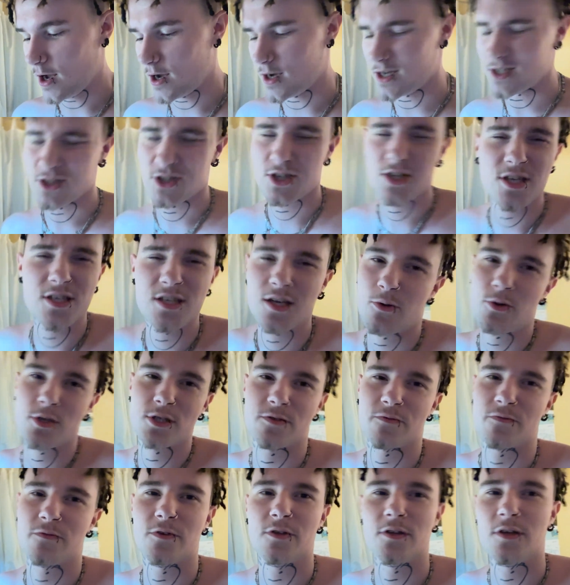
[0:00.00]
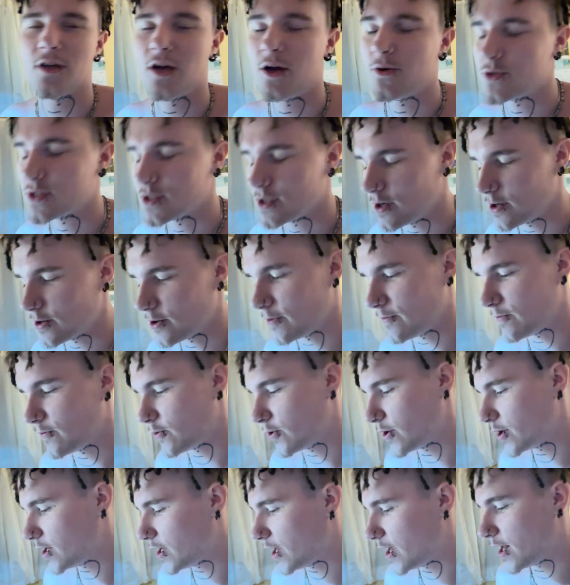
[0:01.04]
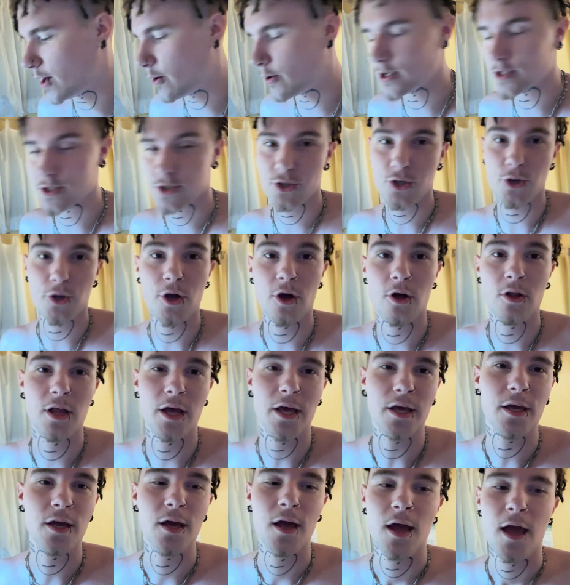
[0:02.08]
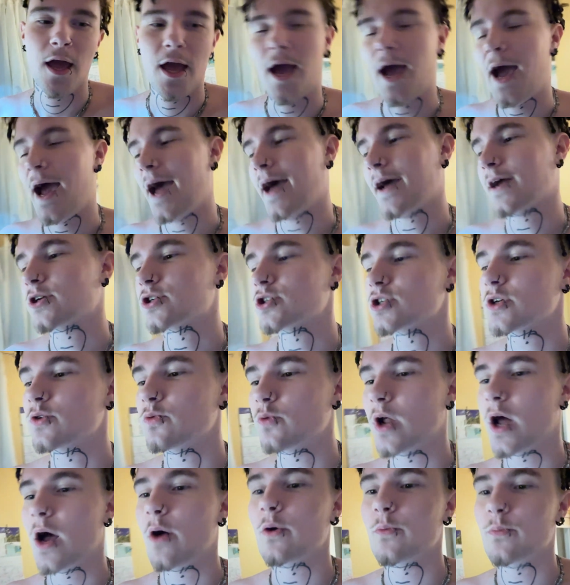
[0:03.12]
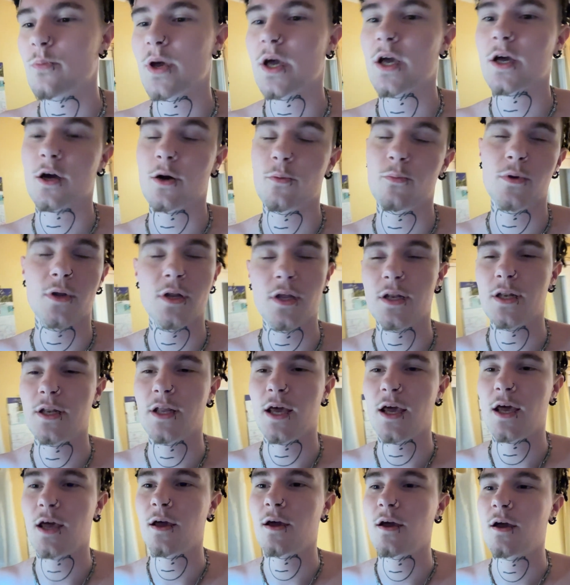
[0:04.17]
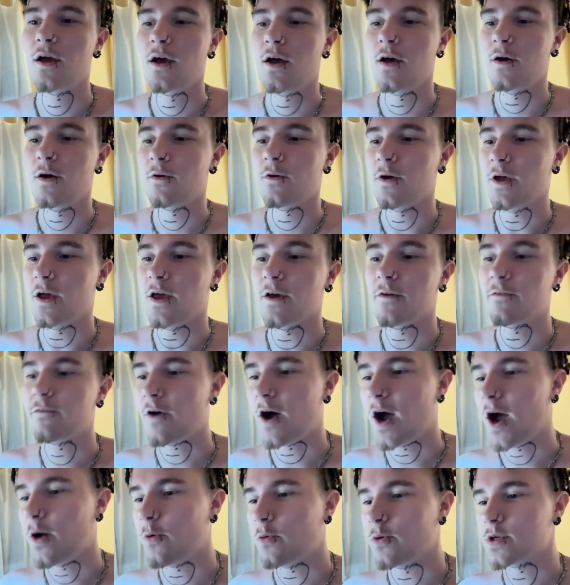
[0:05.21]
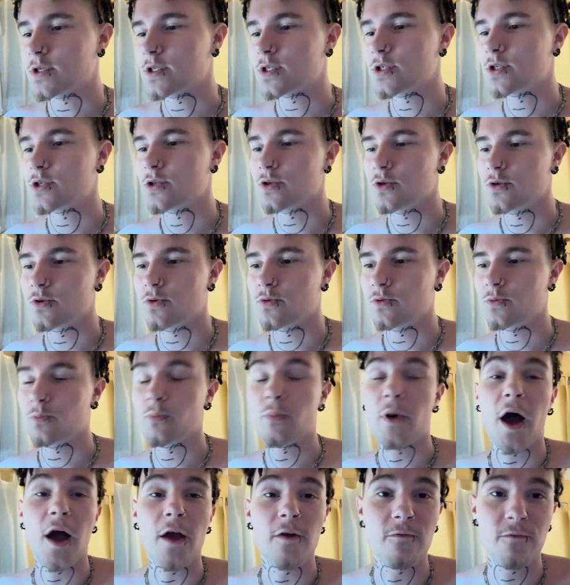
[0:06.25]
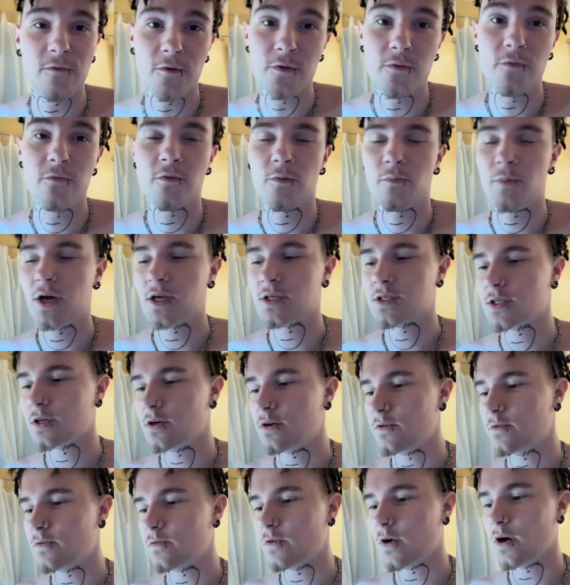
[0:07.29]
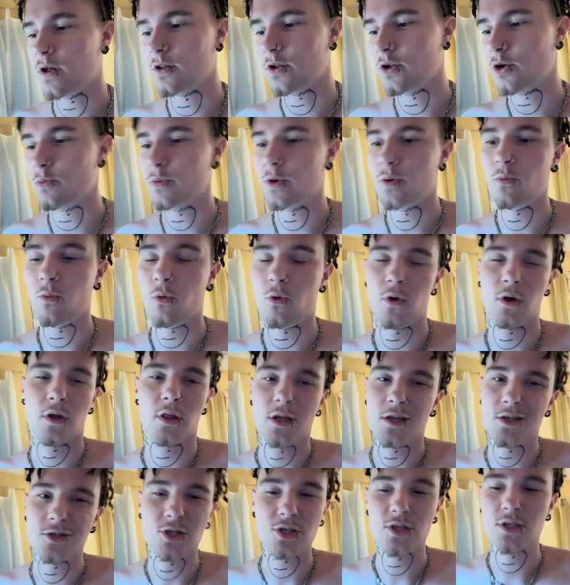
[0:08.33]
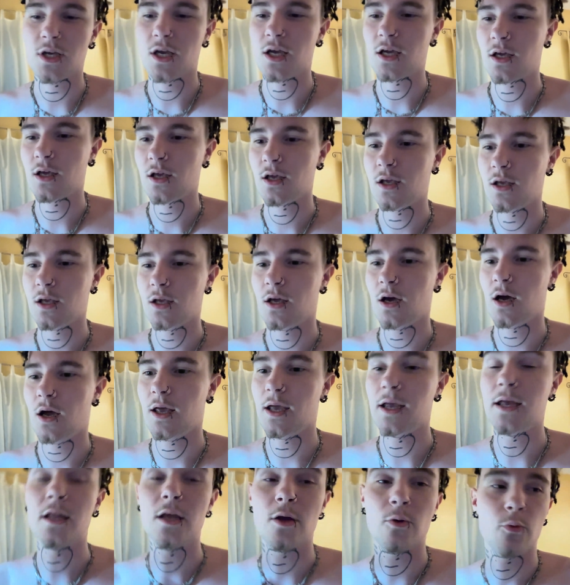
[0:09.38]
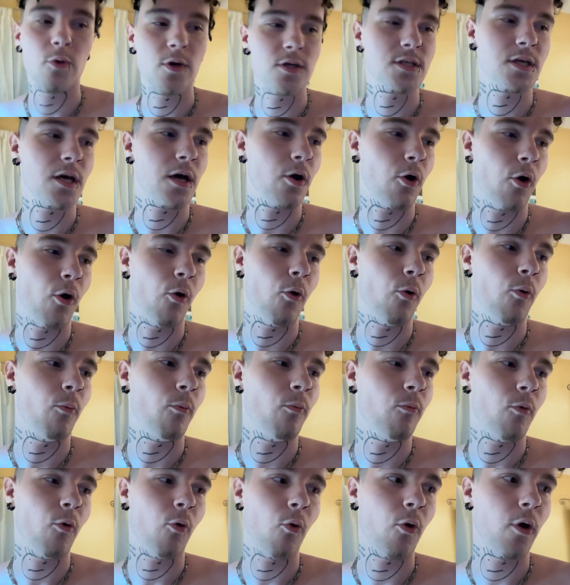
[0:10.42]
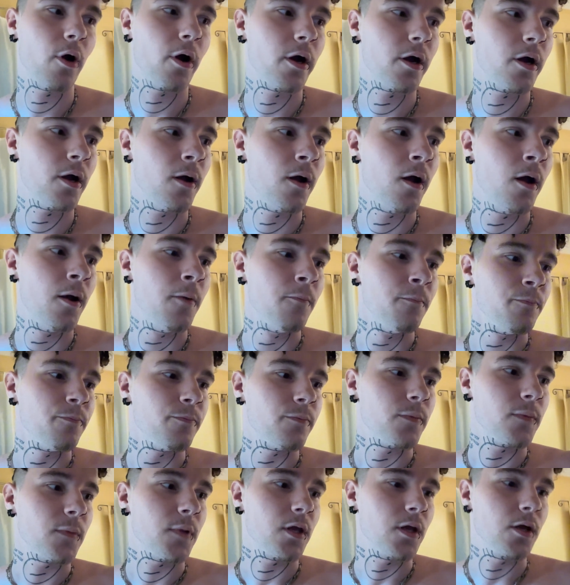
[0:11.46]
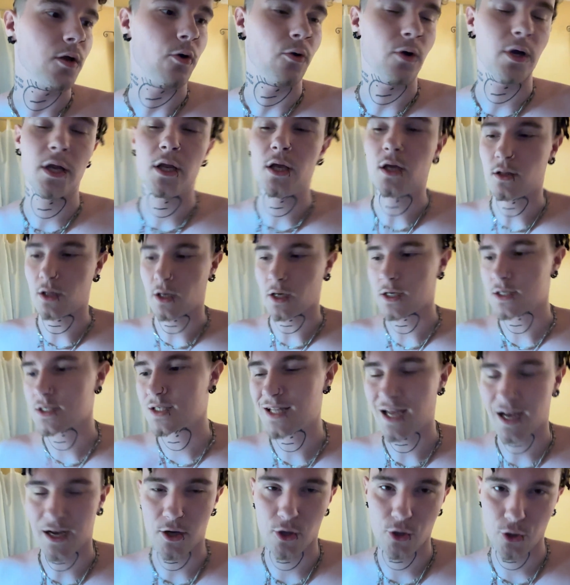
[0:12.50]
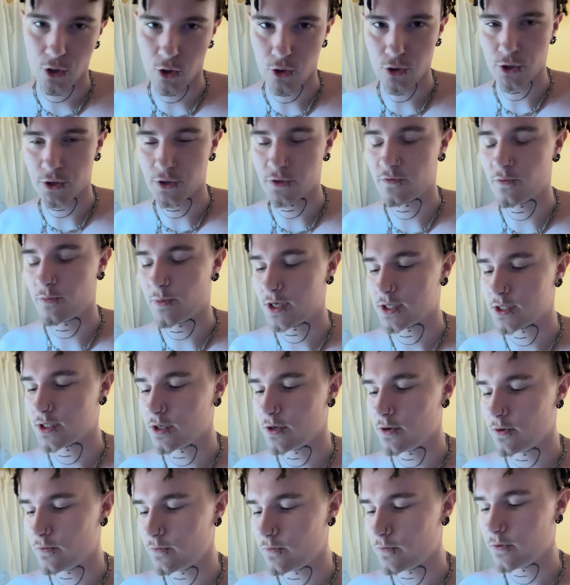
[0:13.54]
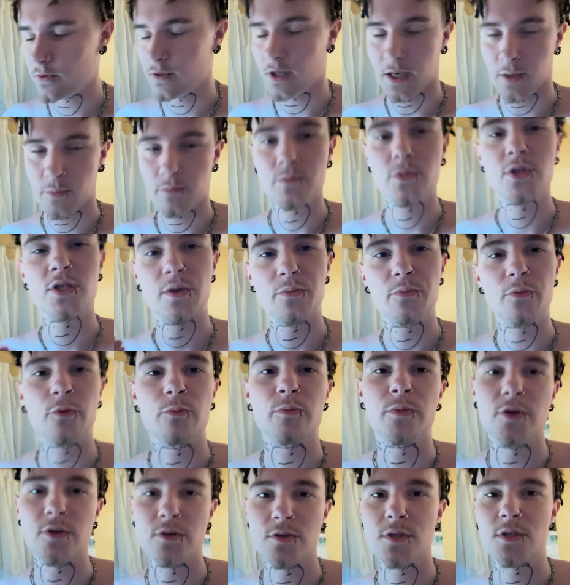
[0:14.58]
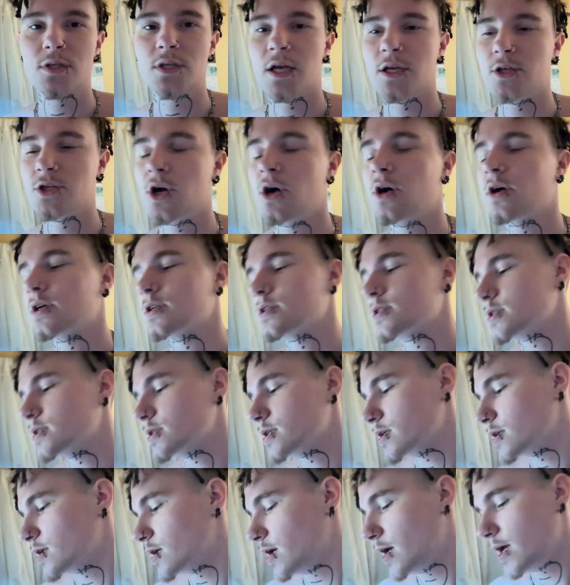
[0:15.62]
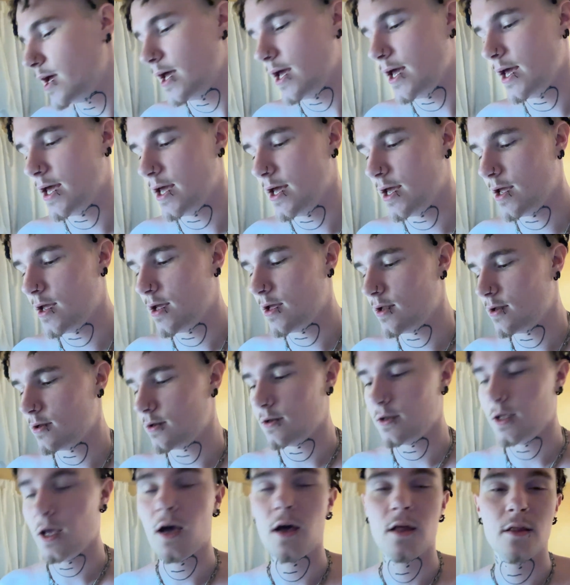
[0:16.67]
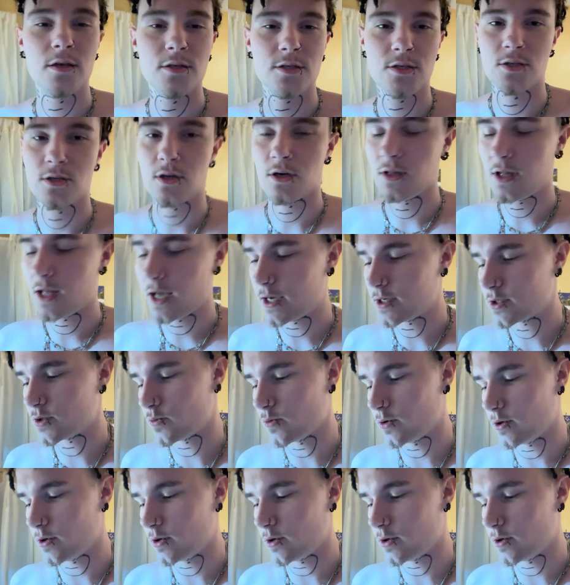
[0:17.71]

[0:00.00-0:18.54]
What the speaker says: Just because I wasn't feeling it, I wasn't hungry for it. And I wanted to show y'all like actually what I would pick up in a day if I was to buy food for myself a little bit more than just like eating what's at home, or, you know, getting like a stack of groceries for myself, like simple meals that y'all can see. And yeah, this is our last